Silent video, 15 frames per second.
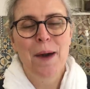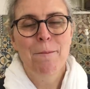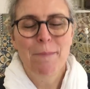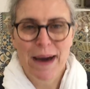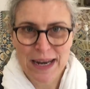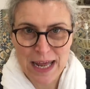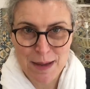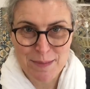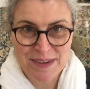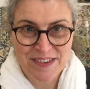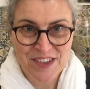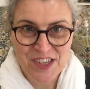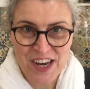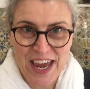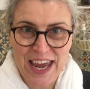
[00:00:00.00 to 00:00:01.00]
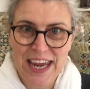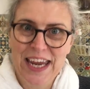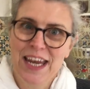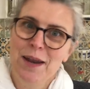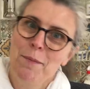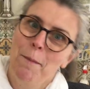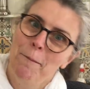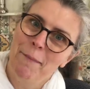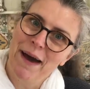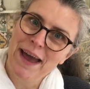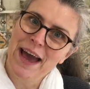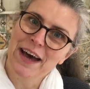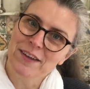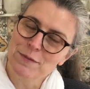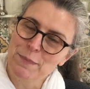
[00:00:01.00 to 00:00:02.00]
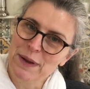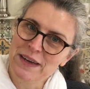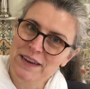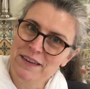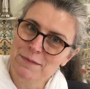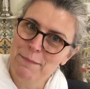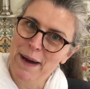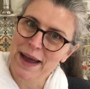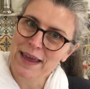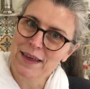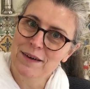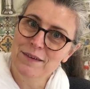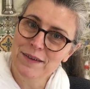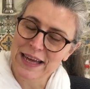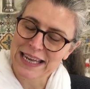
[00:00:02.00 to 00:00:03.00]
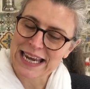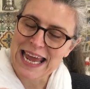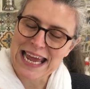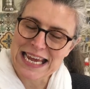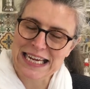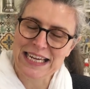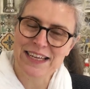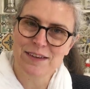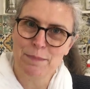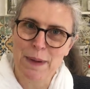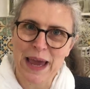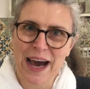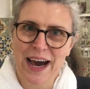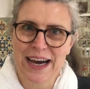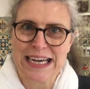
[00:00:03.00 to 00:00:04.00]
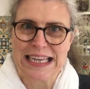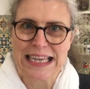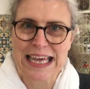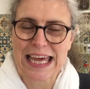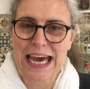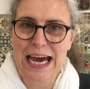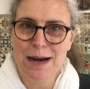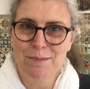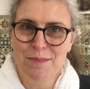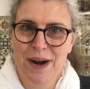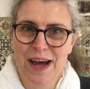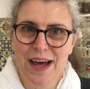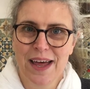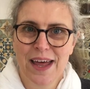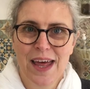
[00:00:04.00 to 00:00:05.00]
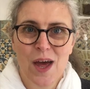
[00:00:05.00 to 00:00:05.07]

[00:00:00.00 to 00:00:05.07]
My name is Jane, my husband is Michael, and he's behind the camera.